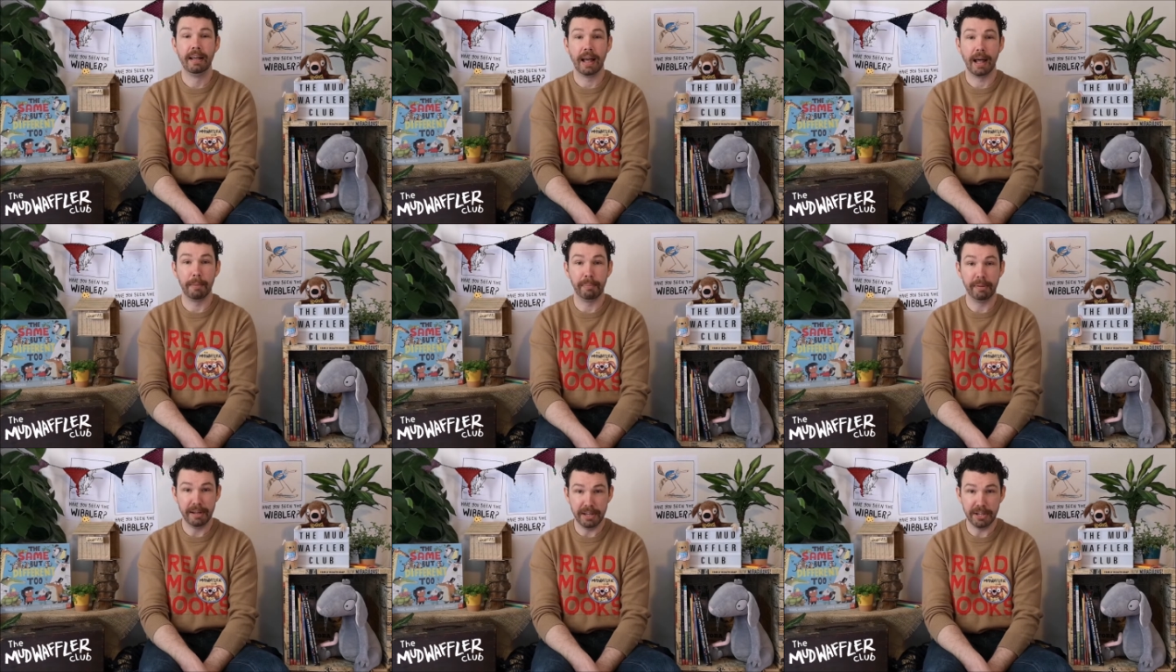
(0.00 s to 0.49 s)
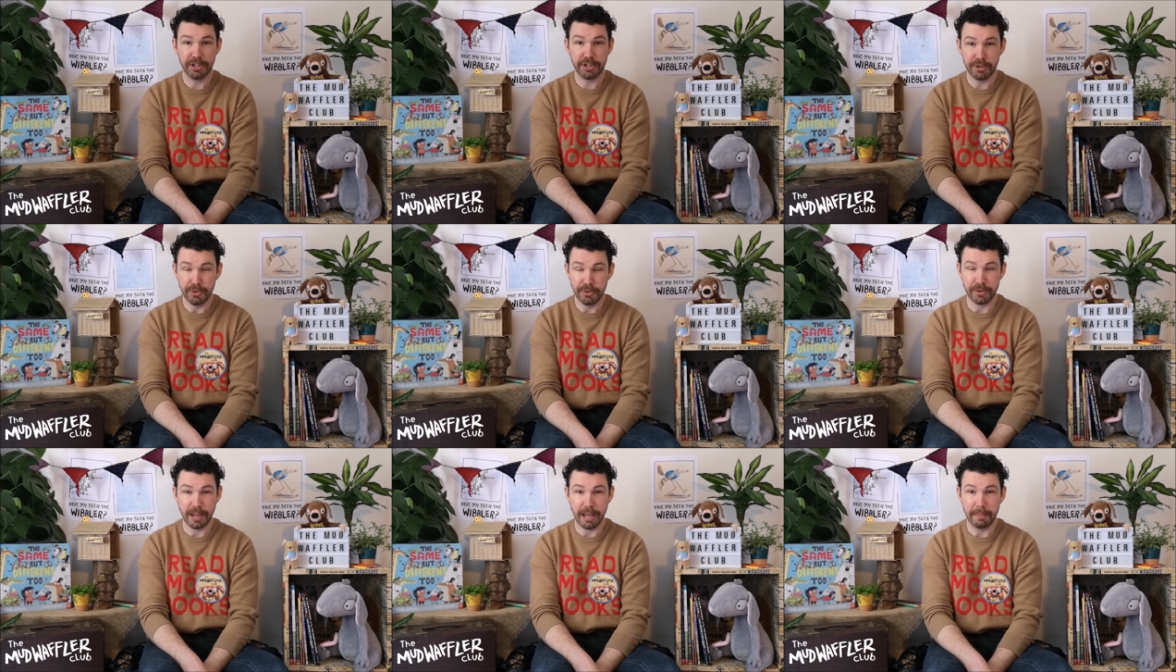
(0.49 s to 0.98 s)
and please
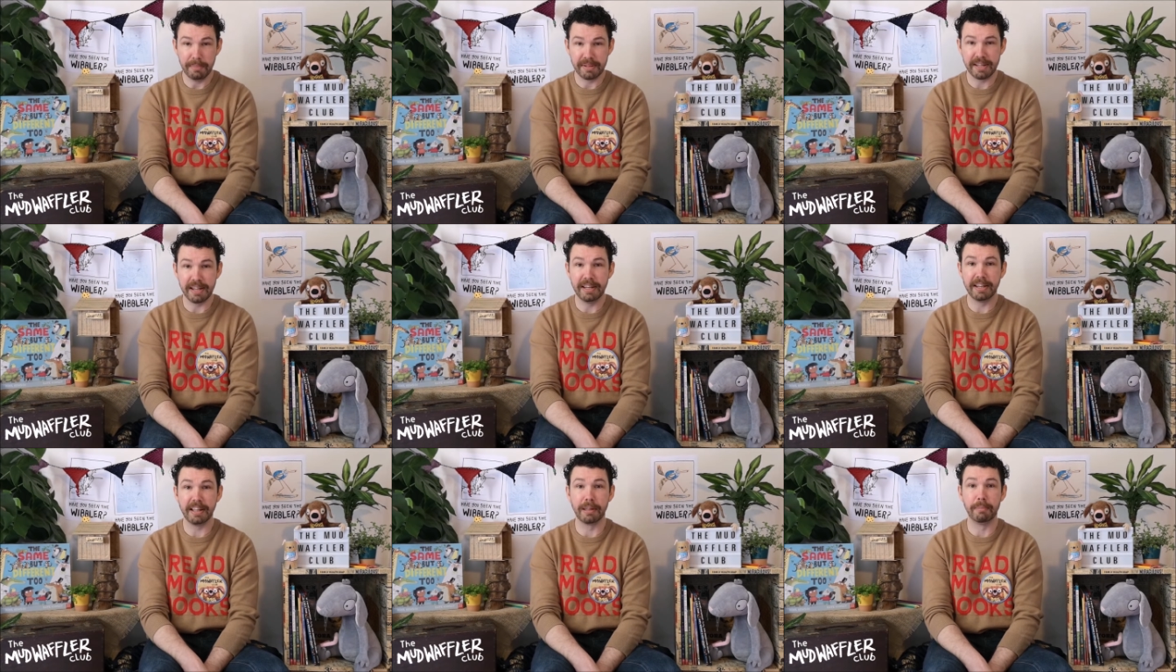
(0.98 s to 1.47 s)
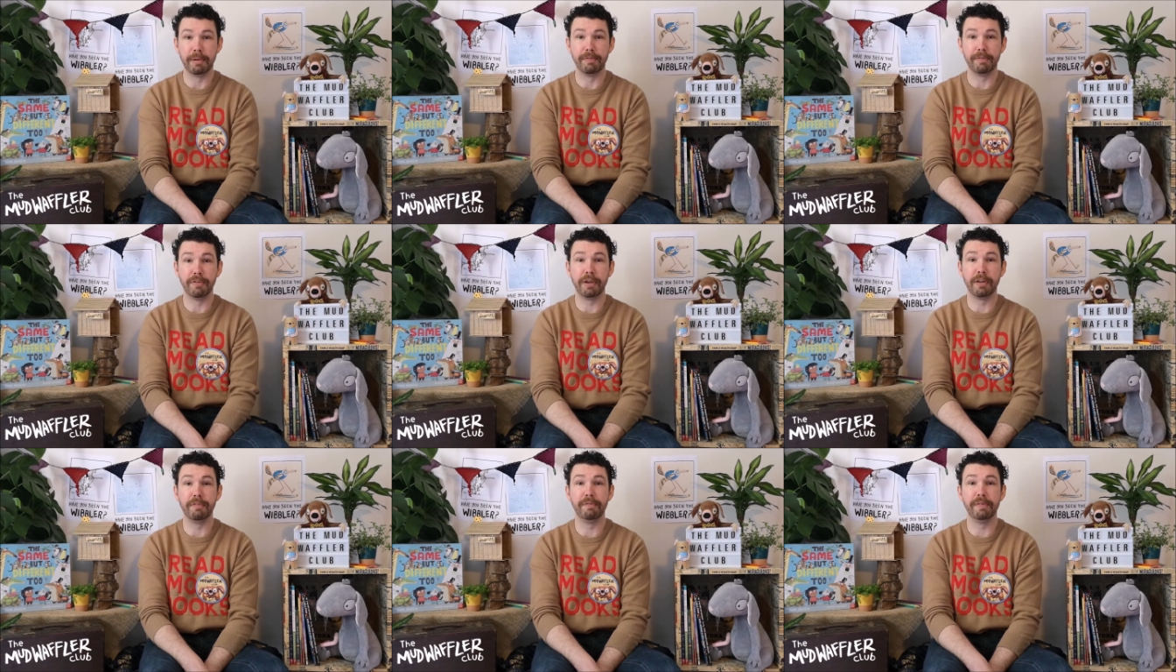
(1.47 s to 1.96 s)
do keep sending them if
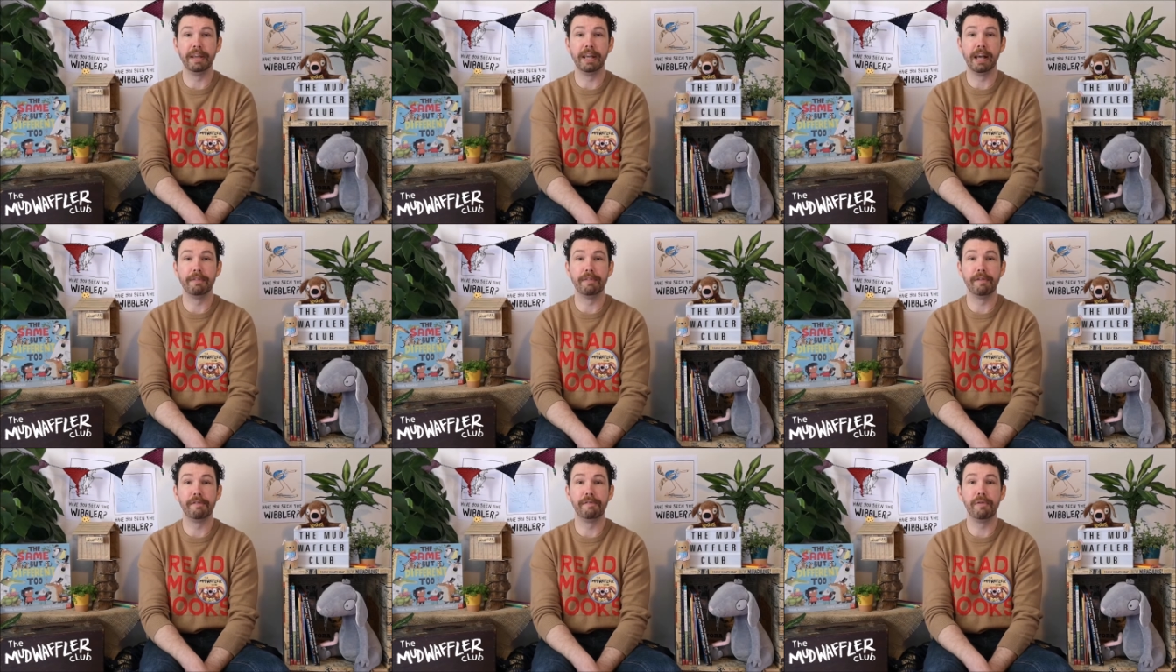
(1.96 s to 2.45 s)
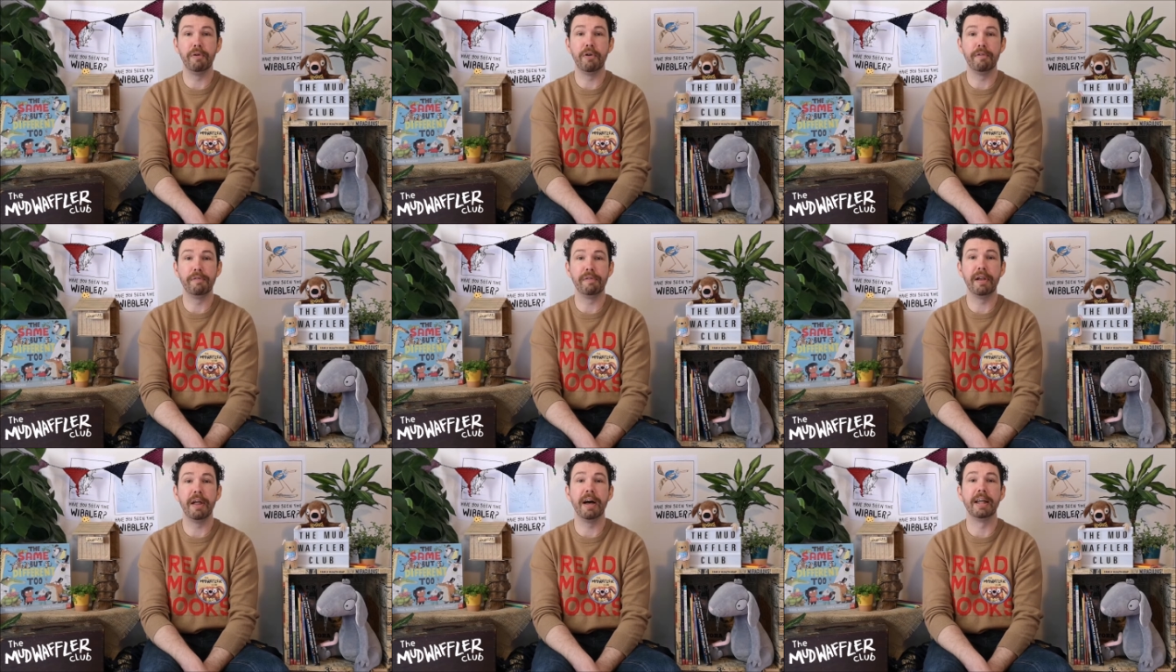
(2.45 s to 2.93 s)
you can think of a
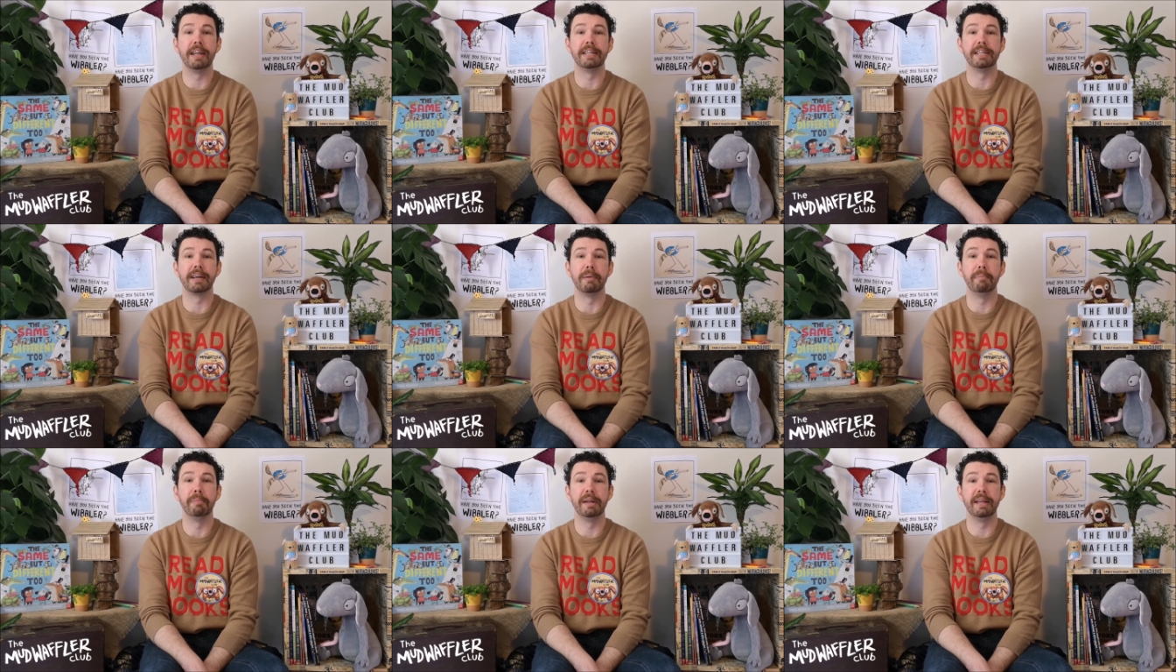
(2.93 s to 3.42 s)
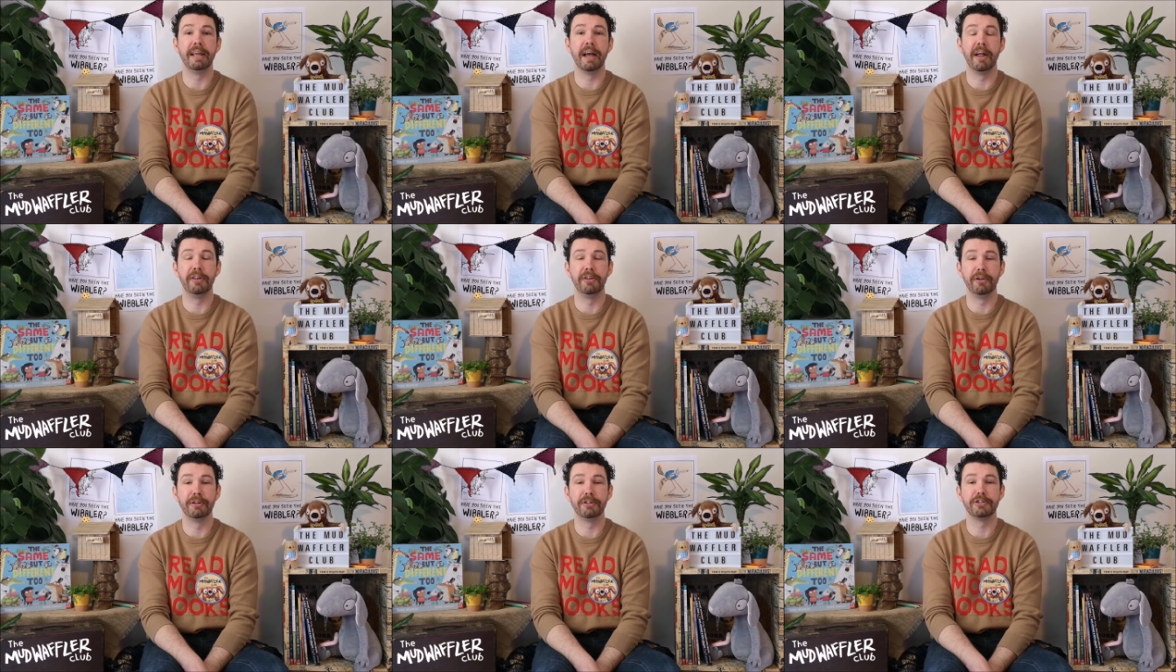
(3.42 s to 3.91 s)
fourth line to complete
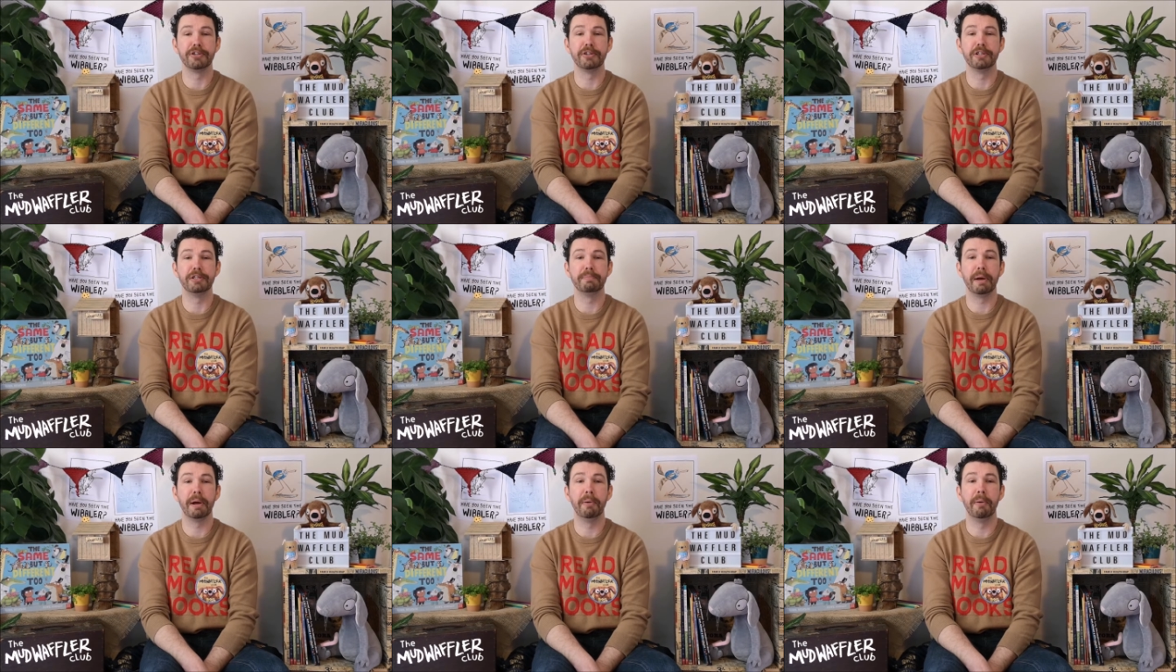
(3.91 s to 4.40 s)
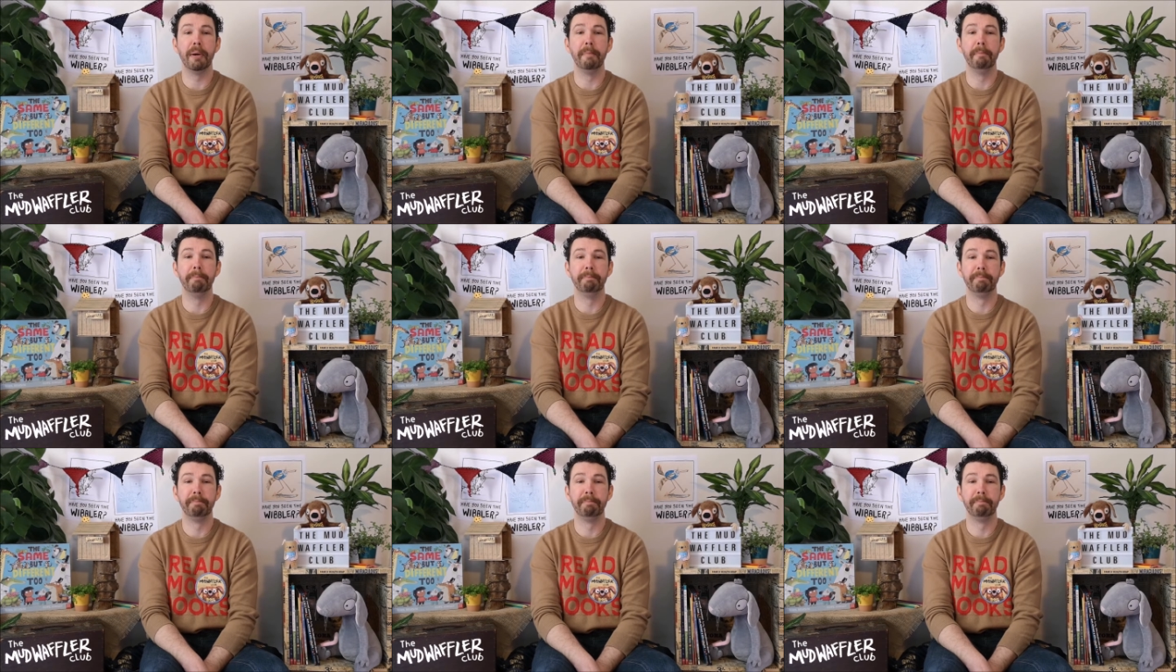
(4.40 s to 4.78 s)
our nonsense poem.